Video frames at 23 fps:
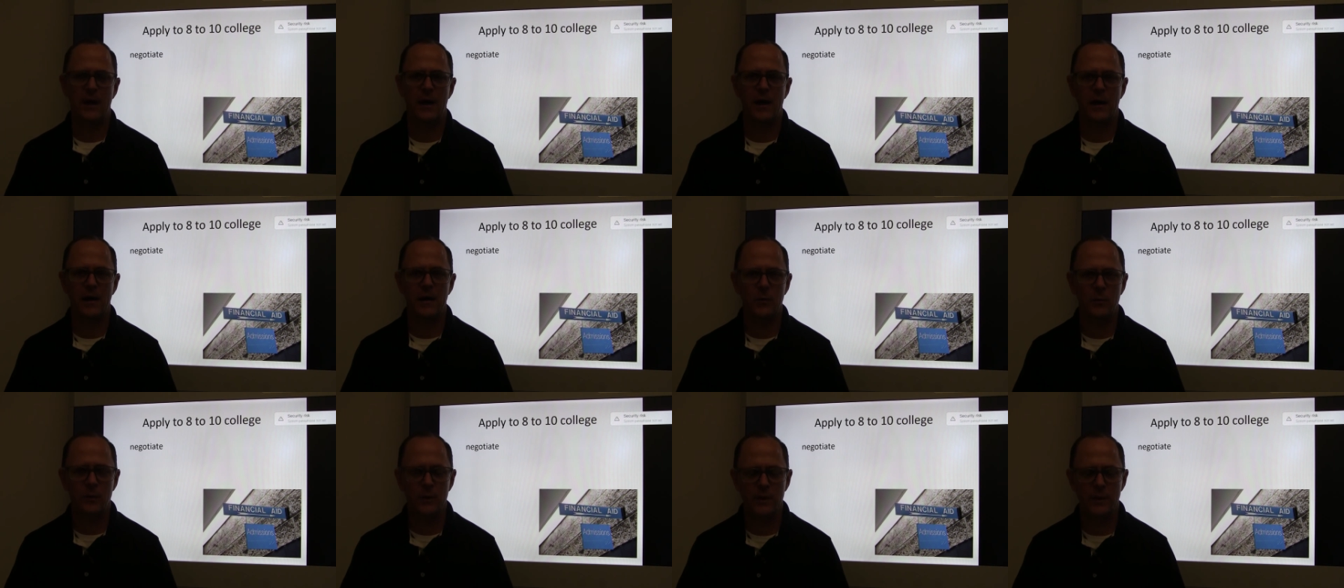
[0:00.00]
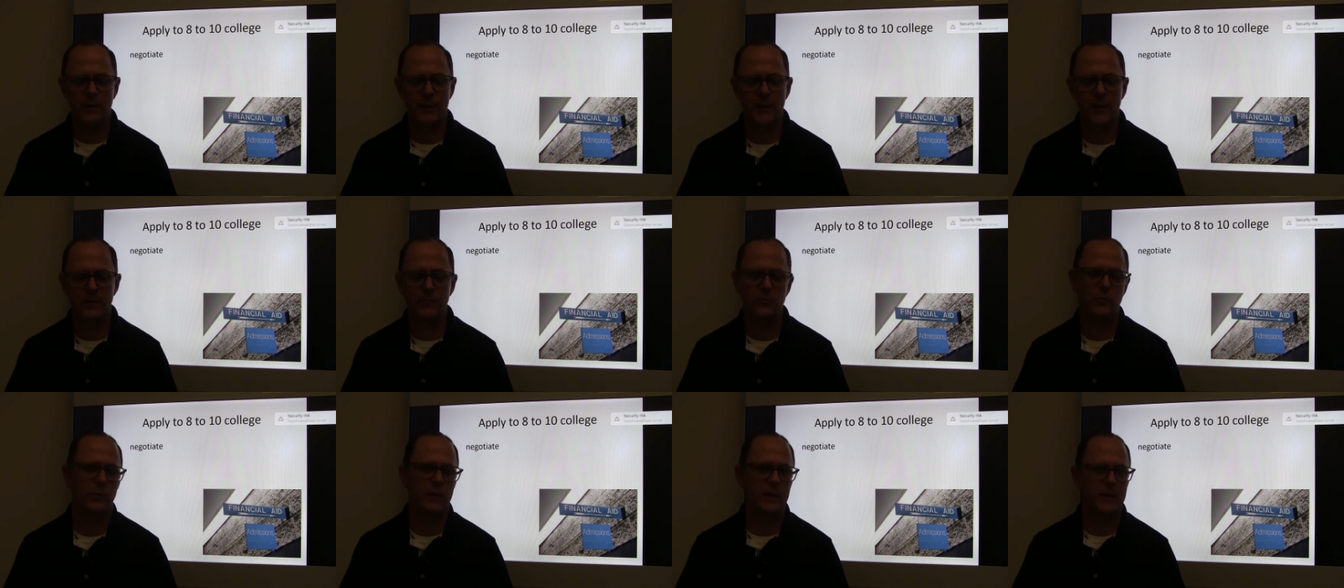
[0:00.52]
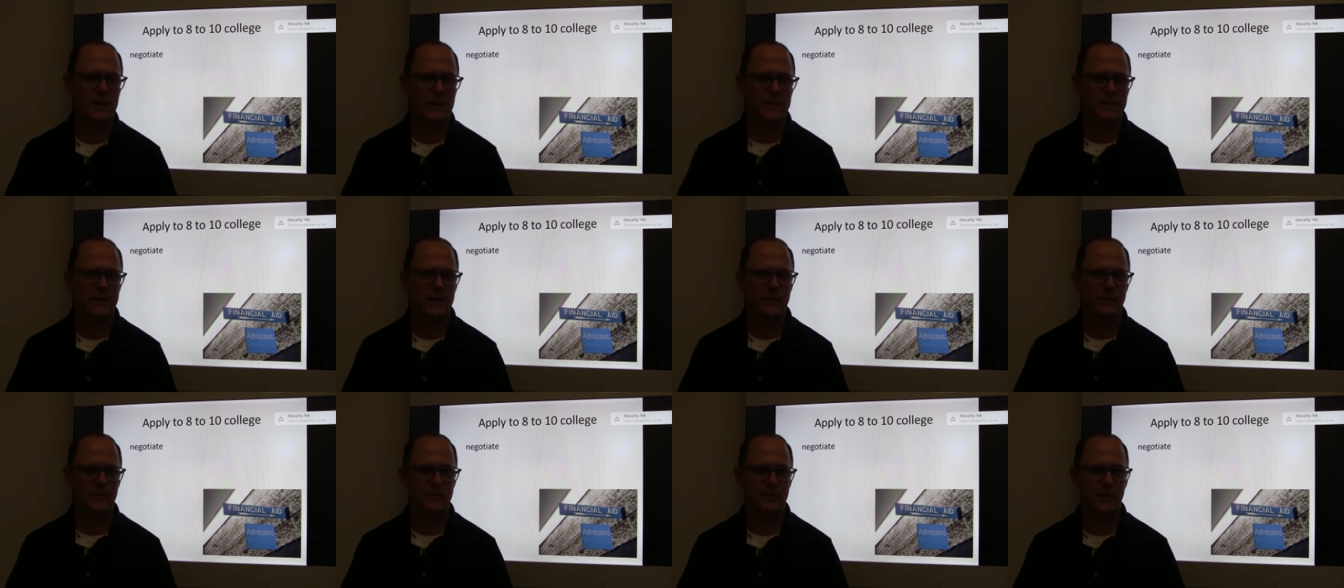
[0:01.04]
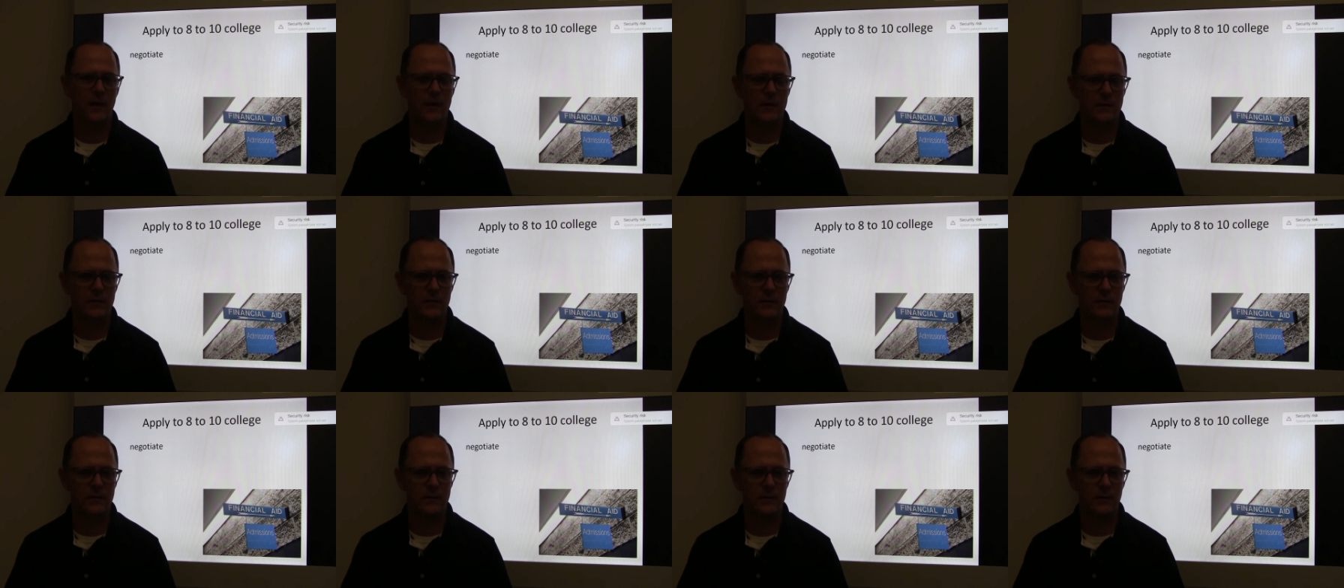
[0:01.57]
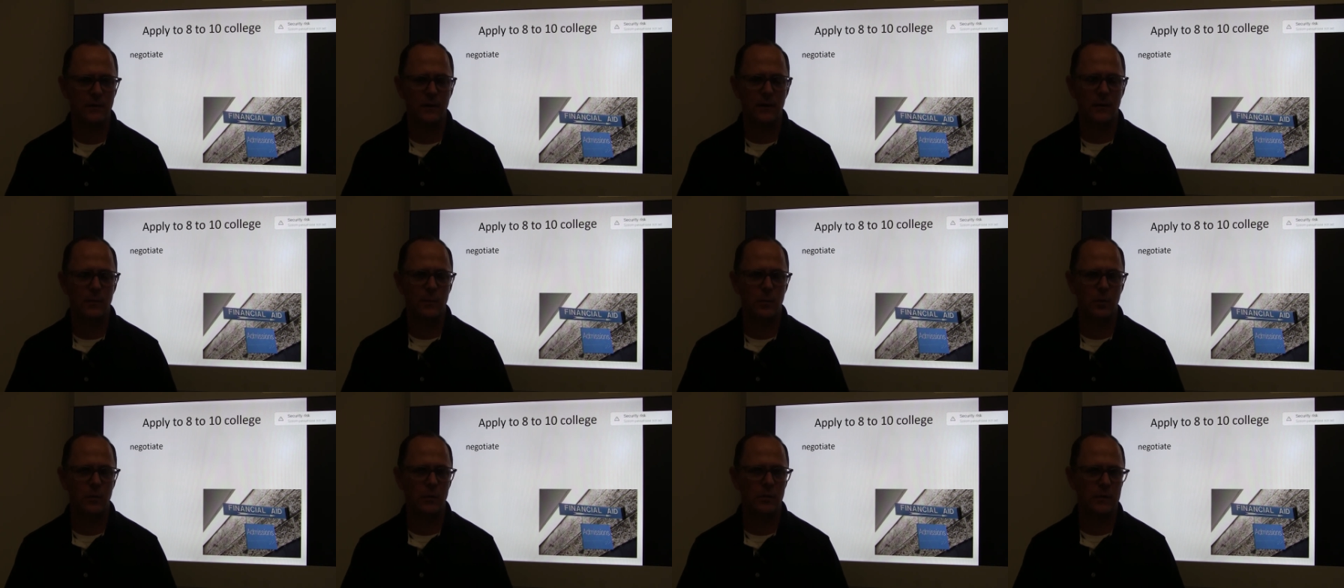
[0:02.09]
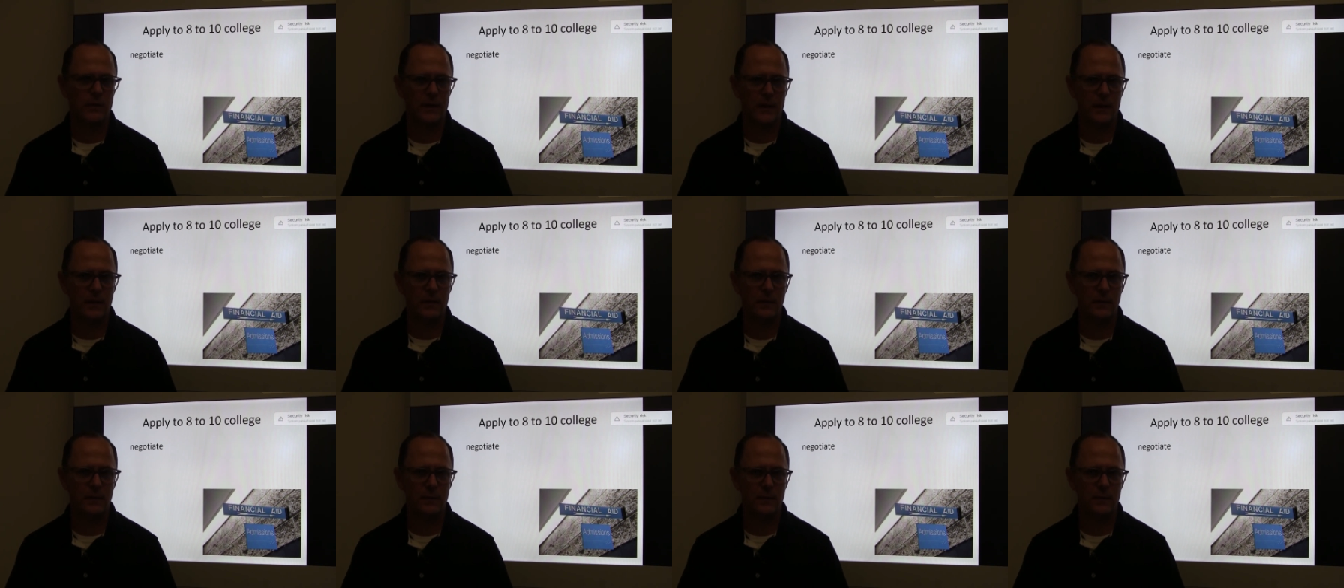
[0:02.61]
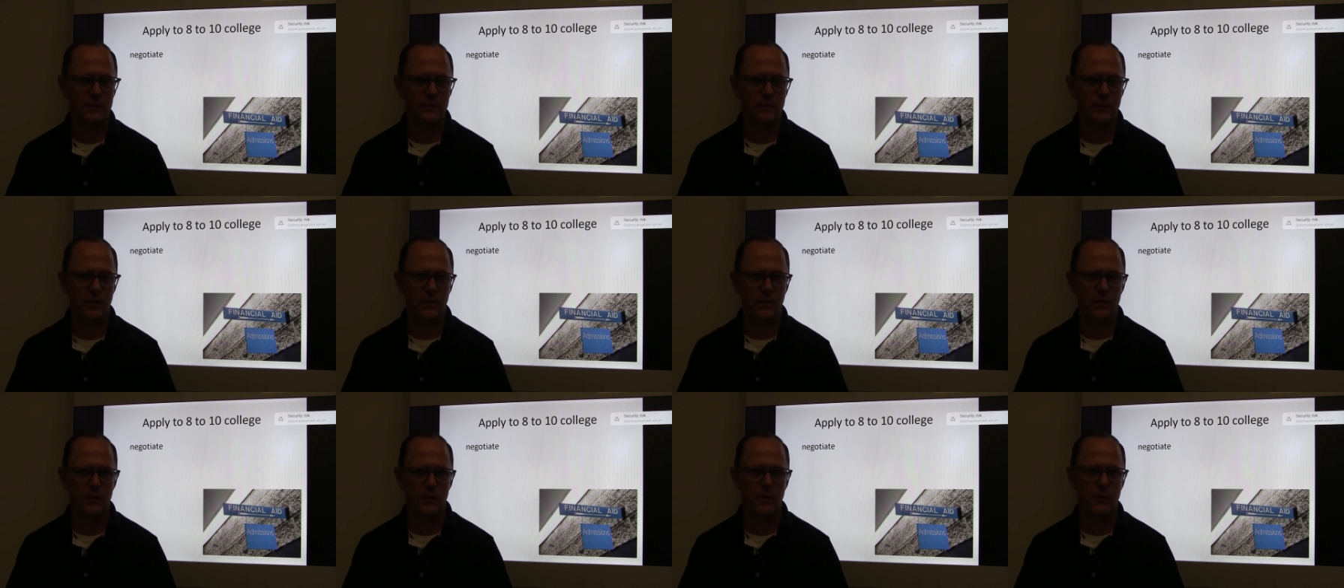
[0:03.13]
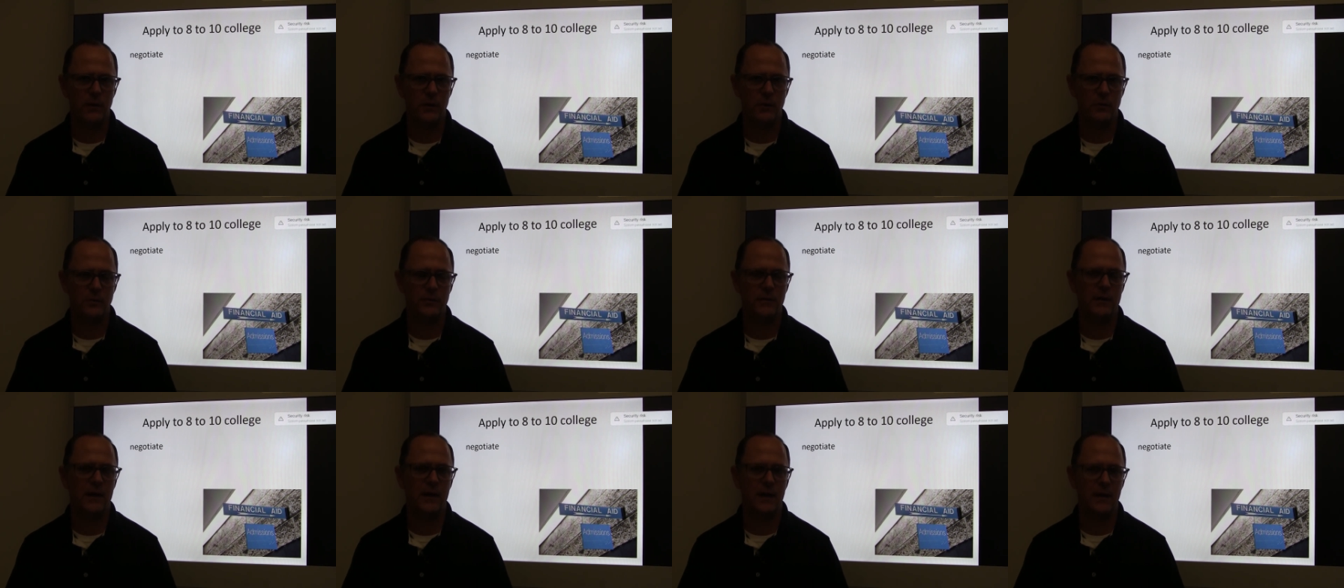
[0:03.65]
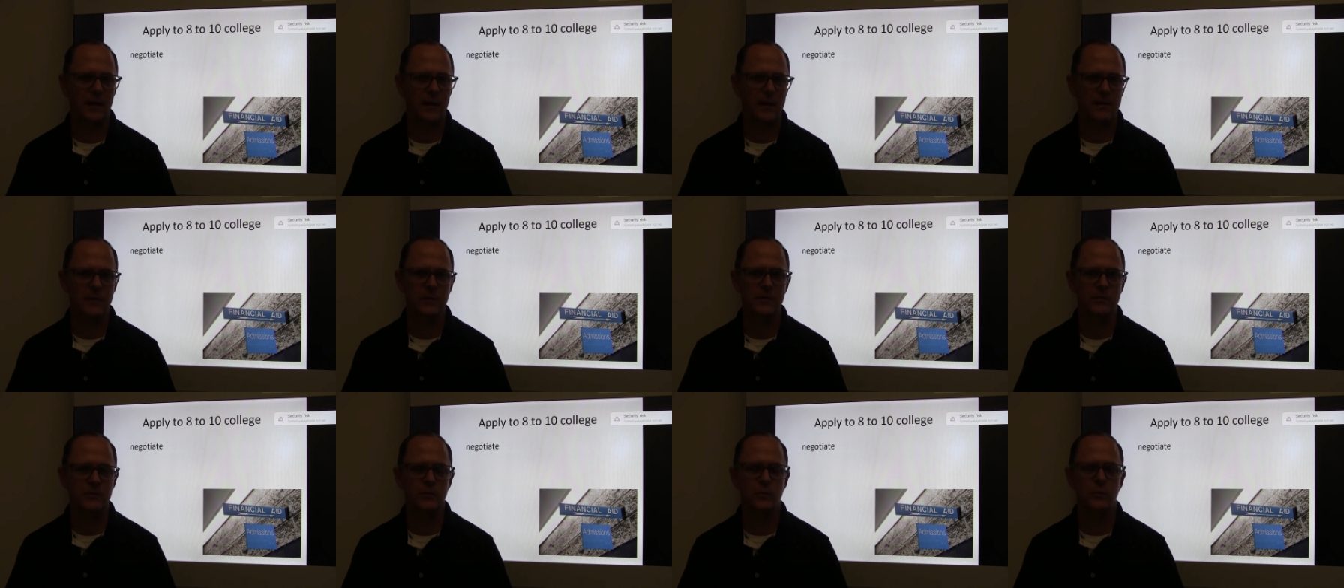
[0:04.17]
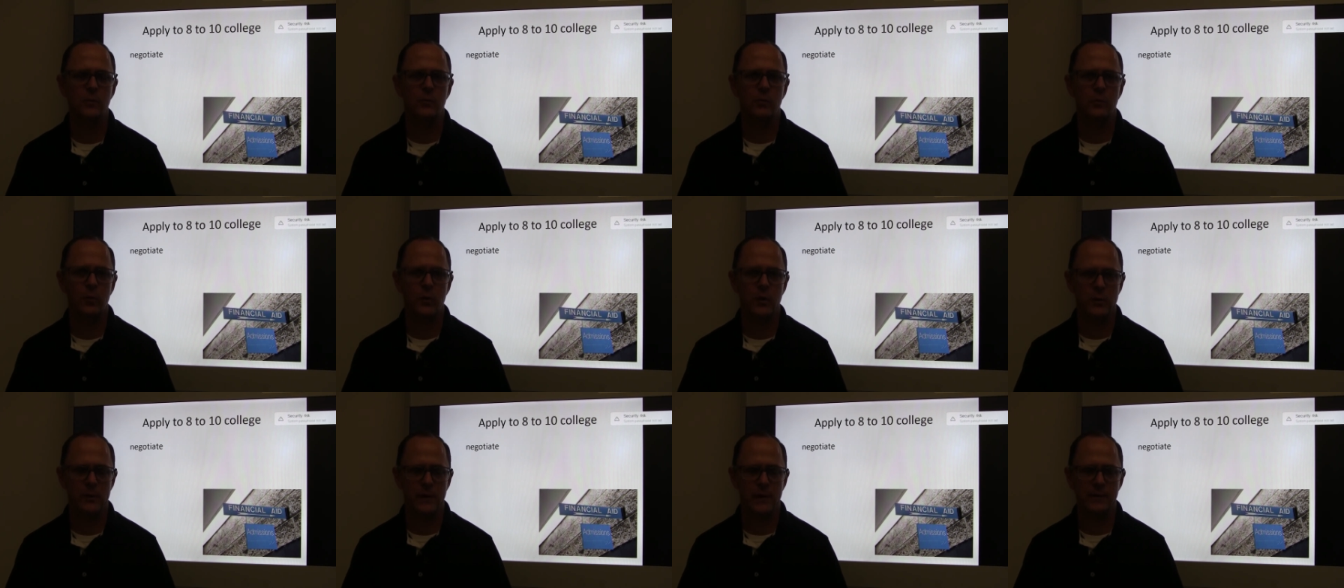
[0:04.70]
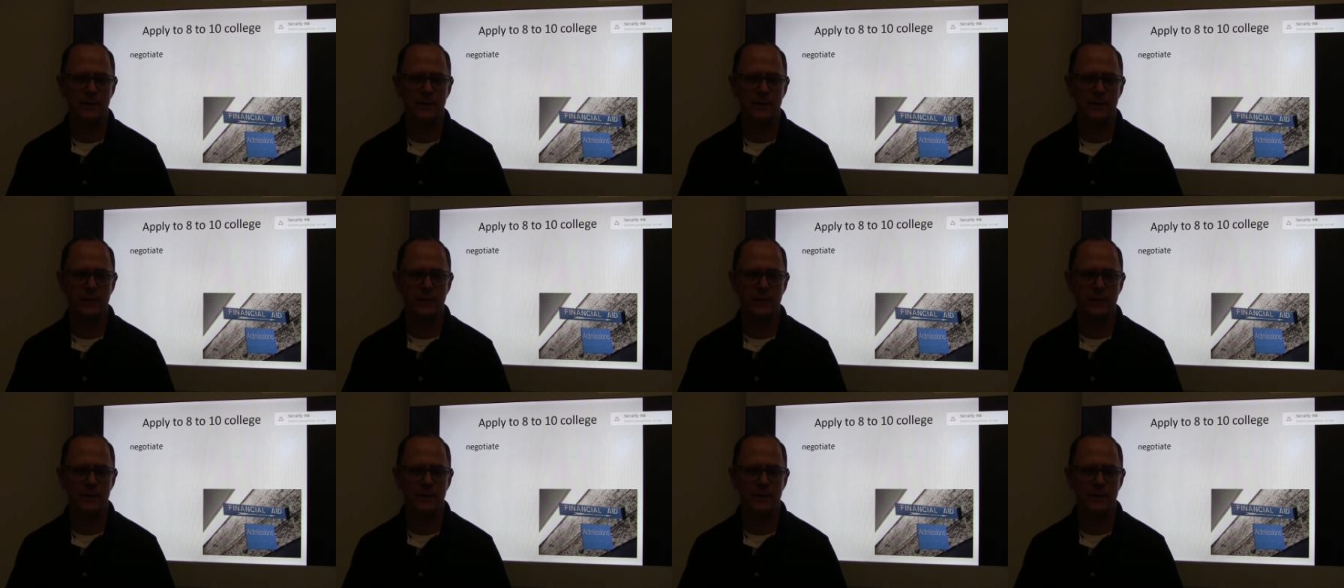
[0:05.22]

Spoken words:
I don't want to pay $29,000 per year for her to go to that college. What do I